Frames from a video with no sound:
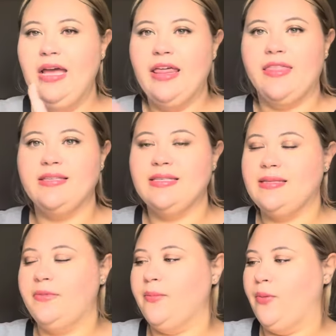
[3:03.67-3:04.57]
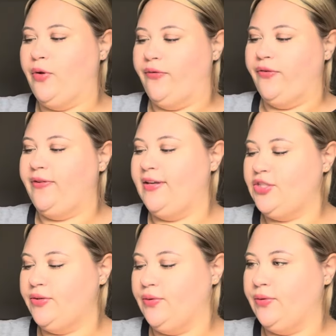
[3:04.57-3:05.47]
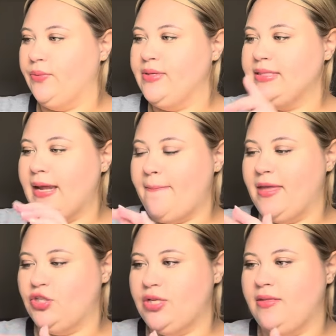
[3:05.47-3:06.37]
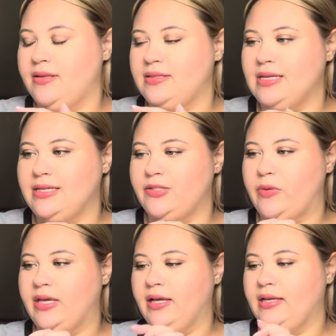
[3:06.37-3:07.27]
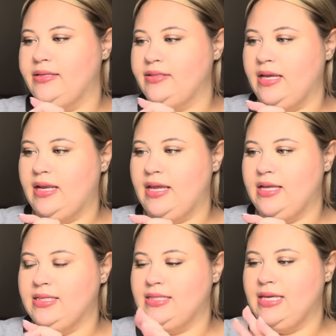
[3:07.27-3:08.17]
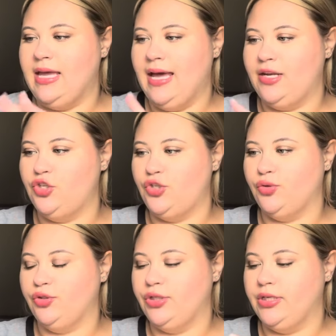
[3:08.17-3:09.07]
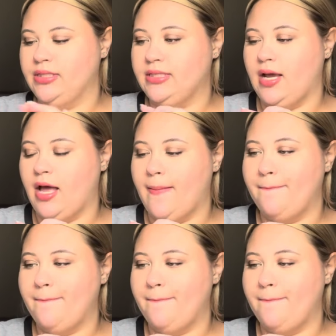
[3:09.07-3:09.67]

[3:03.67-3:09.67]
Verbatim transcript: This is something my boyfriend finished and the only reason I mention this is because it is the Head & Shoulders uh,